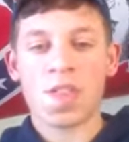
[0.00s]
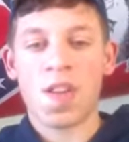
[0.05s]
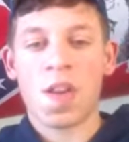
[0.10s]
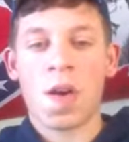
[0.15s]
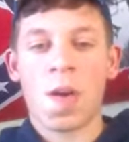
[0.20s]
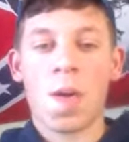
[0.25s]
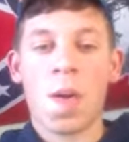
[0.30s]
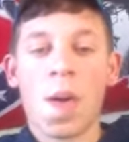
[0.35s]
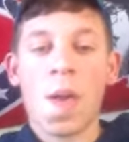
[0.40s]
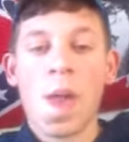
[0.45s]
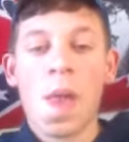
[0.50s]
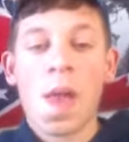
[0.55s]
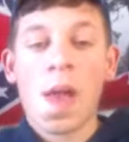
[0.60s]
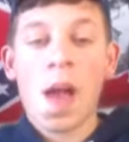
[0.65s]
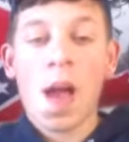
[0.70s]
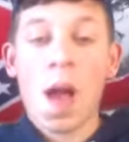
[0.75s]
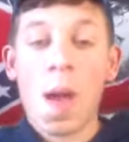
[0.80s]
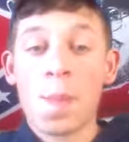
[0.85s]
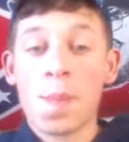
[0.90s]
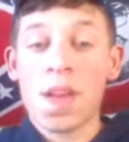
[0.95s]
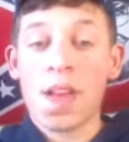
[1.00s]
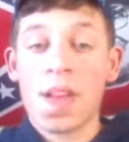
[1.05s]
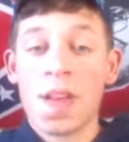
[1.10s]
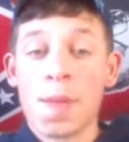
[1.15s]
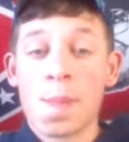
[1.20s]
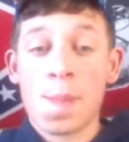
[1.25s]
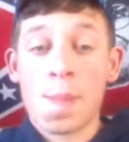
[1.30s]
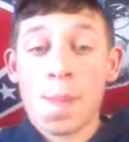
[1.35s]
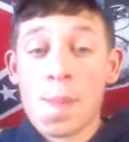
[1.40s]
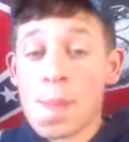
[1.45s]
So, I
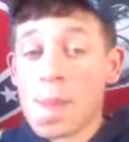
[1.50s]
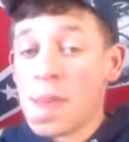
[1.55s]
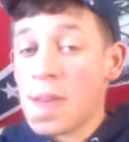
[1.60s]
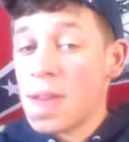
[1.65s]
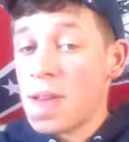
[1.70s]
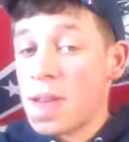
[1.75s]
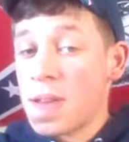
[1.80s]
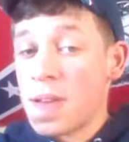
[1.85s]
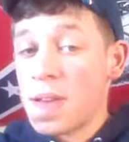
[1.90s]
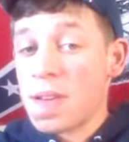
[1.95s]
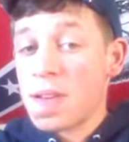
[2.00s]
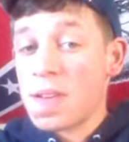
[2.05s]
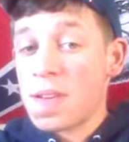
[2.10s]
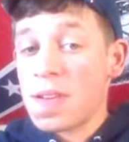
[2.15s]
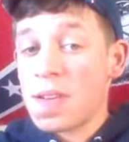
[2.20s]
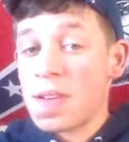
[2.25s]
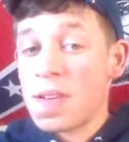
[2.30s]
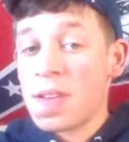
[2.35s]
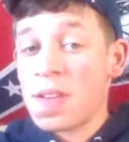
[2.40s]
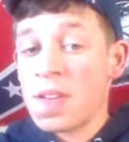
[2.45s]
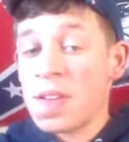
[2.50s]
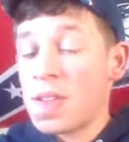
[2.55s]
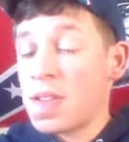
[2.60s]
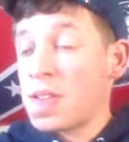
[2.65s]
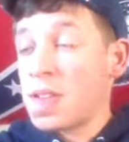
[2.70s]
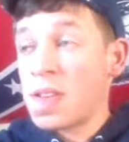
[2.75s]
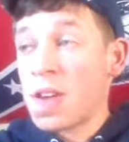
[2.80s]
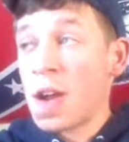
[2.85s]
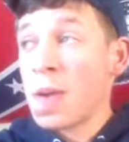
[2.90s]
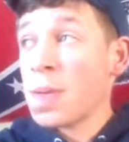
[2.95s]
mean,
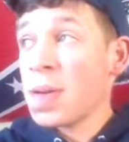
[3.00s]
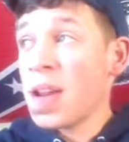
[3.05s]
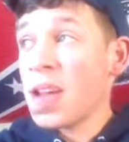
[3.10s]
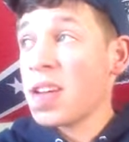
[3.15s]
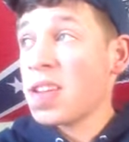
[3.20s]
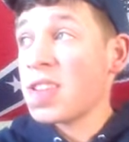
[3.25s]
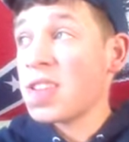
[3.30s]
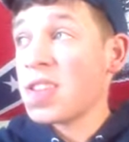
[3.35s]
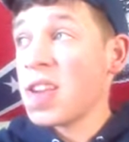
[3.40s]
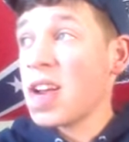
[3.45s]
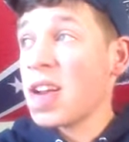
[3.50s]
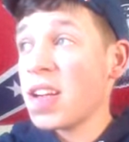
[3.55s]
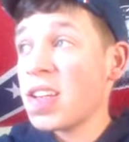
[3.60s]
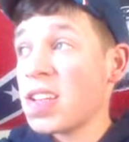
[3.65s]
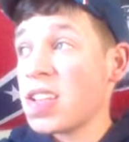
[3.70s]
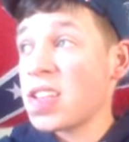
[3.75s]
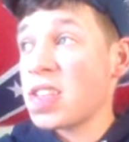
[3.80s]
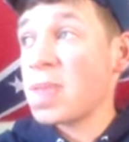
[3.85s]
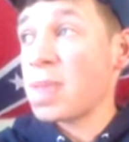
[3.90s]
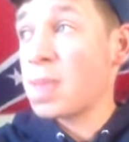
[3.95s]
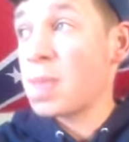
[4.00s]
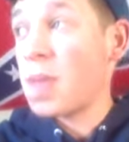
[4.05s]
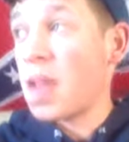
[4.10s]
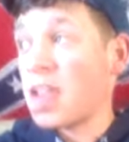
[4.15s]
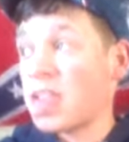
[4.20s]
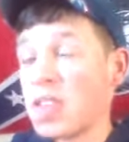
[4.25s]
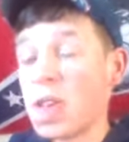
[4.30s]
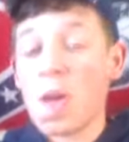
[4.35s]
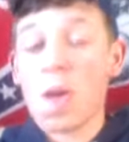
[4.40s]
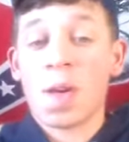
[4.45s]
Copenhagen Straight is just the
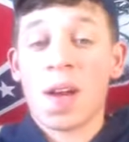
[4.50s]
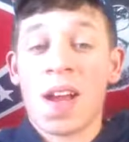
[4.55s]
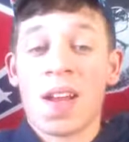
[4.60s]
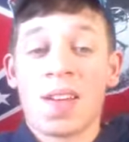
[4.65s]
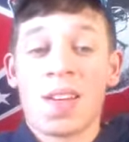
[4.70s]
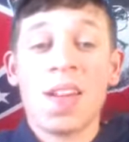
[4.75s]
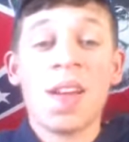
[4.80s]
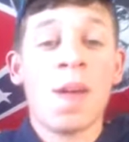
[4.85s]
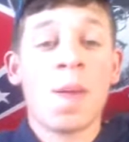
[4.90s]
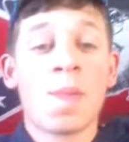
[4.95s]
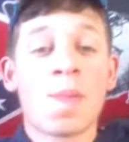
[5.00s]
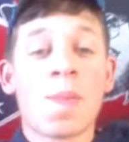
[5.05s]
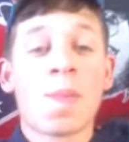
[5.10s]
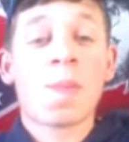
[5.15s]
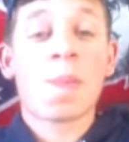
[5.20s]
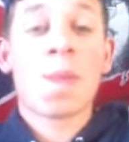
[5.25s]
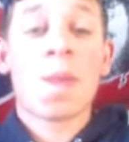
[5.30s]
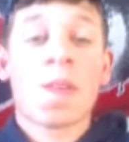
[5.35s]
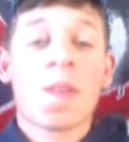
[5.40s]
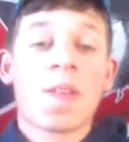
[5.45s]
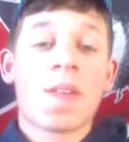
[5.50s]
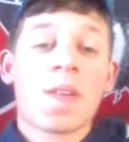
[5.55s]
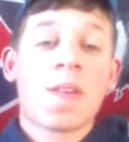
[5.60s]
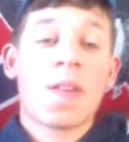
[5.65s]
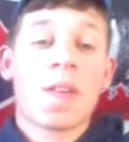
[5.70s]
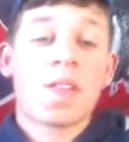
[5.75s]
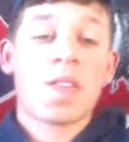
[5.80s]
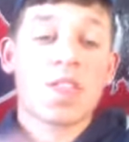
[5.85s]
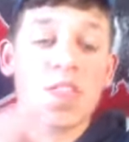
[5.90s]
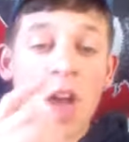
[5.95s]
best all-around dip.
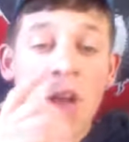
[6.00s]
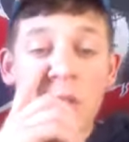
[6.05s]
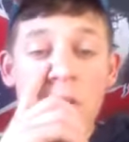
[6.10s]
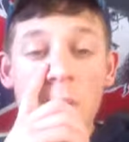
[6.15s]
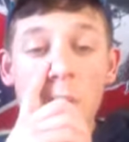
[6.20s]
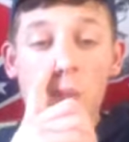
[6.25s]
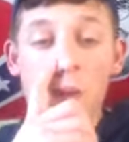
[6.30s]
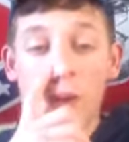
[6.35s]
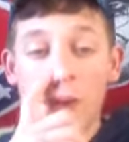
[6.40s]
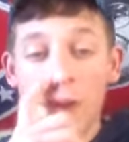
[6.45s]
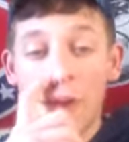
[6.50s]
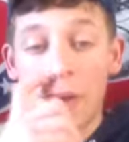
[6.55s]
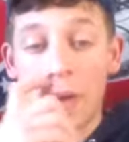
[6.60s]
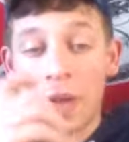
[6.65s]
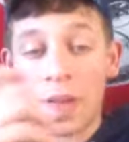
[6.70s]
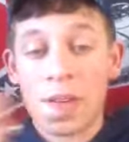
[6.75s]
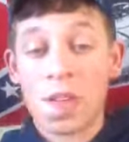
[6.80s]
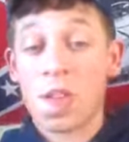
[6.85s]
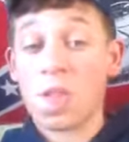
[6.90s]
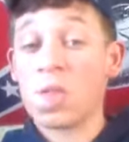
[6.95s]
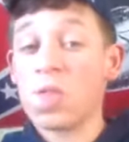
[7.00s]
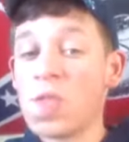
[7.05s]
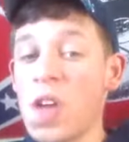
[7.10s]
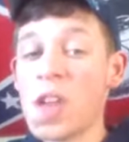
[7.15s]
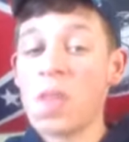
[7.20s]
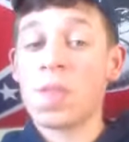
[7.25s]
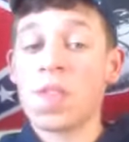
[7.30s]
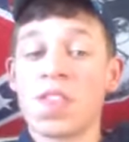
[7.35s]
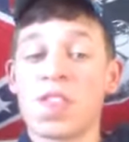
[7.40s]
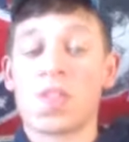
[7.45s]
Southern Blend, the
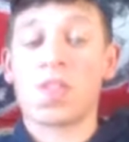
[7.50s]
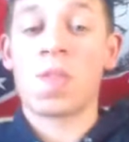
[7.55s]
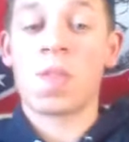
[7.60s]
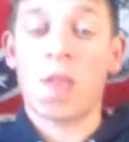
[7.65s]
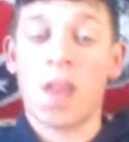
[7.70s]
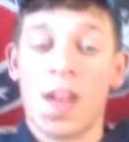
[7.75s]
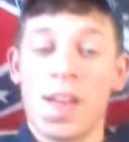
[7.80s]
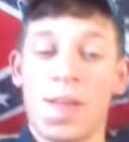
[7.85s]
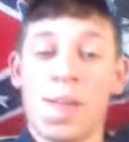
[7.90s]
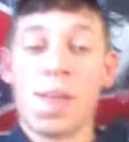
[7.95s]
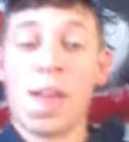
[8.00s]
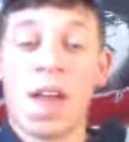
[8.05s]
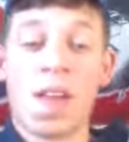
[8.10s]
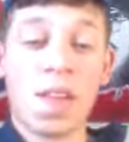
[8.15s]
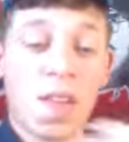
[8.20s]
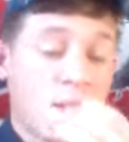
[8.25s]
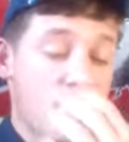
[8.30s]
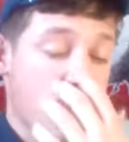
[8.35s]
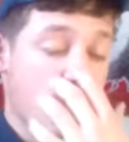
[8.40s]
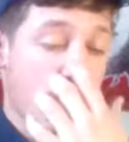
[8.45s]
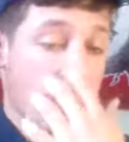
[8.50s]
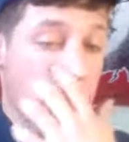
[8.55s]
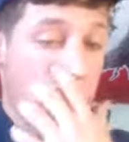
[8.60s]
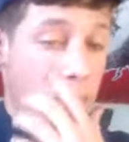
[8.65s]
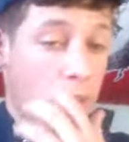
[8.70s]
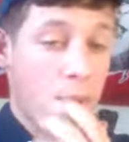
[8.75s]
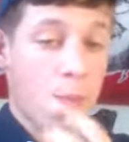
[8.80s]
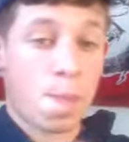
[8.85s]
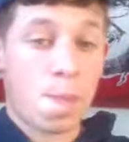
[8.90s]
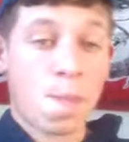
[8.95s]
flavor is great. I love
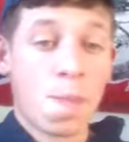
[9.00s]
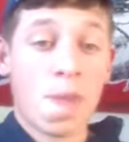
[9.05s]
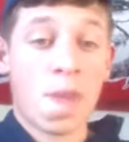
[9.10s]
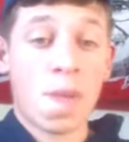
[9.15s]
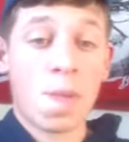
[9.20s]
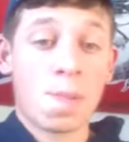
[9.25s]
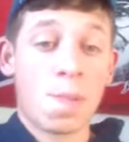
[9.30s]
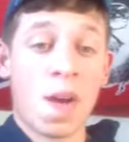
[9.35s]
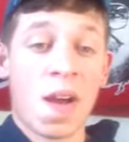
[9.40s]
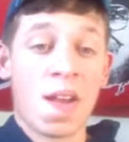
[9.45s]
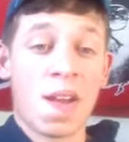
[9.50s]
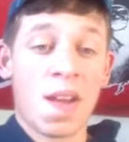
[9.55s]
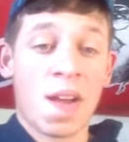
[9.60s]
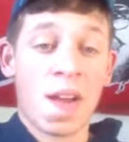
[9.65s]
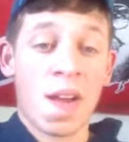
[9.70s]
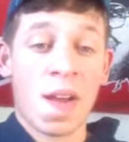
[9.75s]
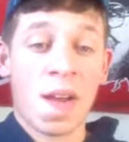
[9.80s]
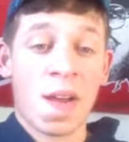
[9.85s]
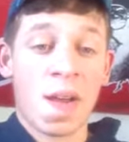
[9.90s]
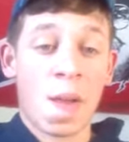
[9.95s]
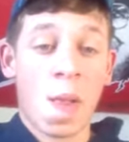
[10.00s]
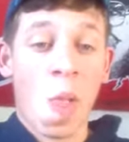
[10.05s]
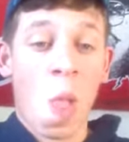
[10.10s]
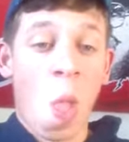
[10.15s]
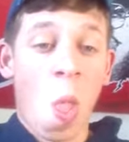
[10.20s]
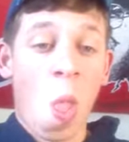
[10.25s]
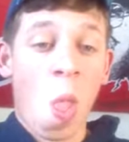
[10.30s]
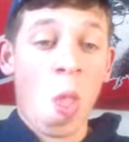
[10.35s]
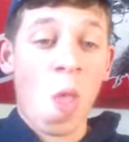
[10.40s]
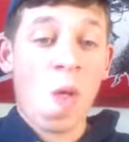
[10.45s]
Southern Blend. But,
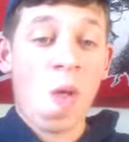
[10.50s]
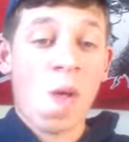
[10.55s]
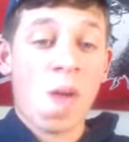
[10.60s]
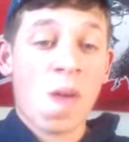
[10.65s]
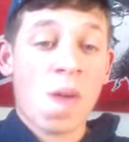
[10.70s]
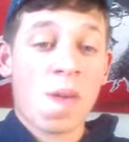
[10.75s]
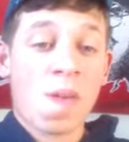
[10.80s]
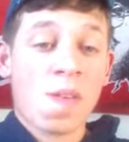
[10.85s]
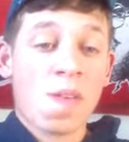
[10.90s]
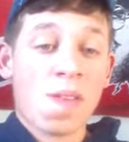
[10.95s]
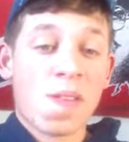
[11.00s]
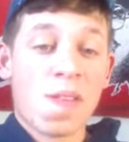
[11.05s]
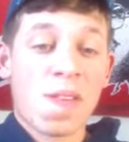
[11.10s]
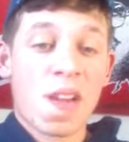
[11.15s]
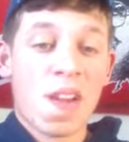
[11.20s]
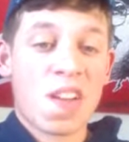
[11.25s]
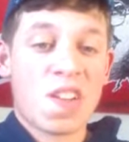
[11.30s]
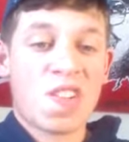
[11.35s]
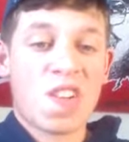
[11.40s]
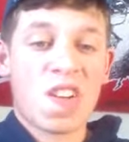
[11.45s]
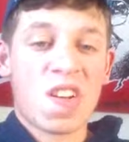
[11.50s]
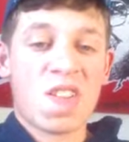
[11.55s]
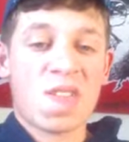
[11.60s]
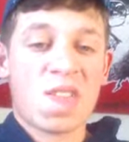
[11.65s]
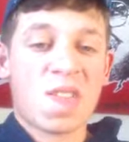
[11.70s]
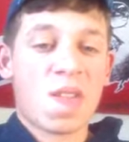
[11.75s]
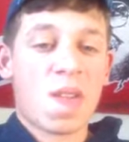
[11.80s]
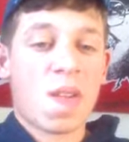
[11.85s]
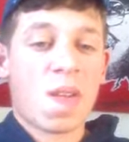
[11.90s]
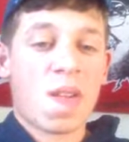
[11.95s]
it
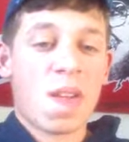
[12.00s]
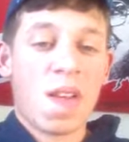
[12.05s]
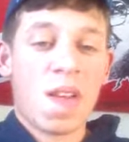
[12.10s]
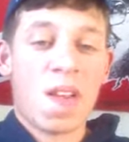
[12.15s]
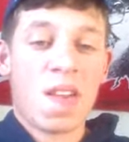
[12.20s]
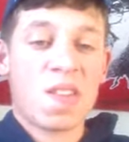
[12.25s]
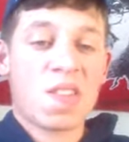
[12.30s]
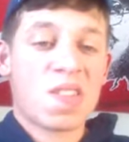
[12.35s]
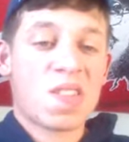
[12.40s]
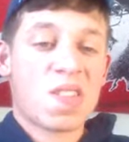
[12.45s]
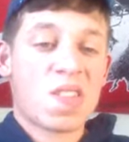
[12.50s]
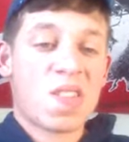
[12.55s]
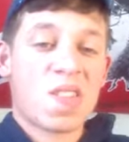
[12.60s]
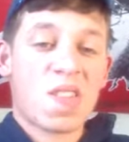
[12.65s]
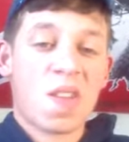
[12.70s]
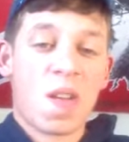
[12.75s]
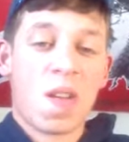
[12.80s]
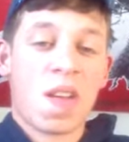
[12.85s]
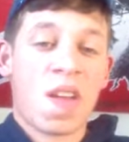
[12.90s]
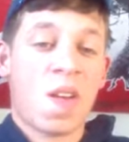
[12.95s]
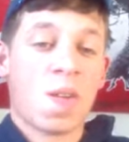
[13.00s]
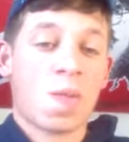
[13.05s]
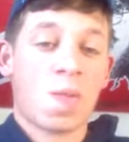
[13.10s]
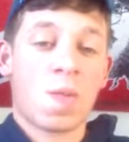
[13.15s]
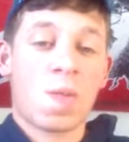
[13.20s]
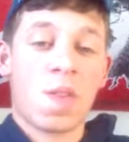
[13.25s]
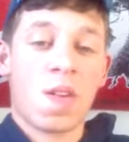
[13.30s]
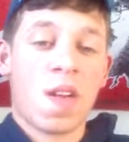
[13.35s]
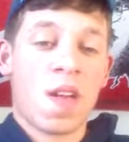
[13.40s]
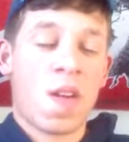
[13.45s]
just,
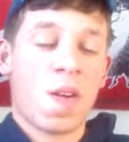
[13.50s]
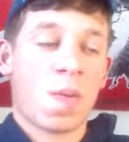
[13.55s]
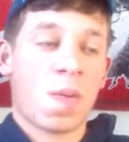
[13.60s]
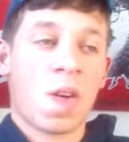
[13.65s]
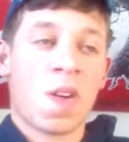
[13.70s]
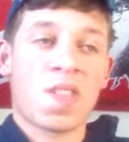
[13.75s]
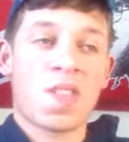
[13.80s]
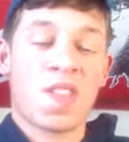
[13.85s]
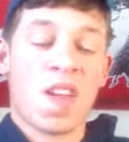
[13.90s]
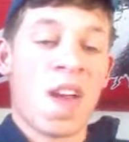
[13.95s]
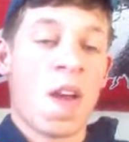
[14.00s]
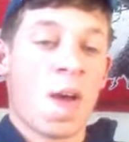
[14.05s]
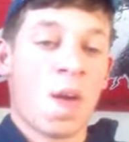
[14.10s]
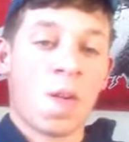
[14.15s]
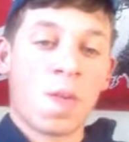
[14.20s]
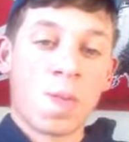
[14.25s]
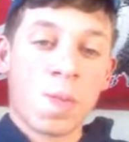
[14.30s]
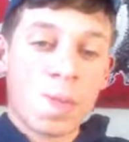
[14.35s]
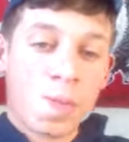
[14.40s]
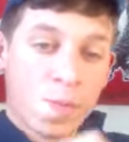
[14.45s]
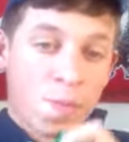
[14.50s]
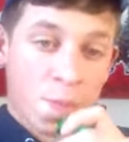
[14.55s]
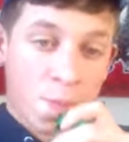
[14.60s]
it runs out.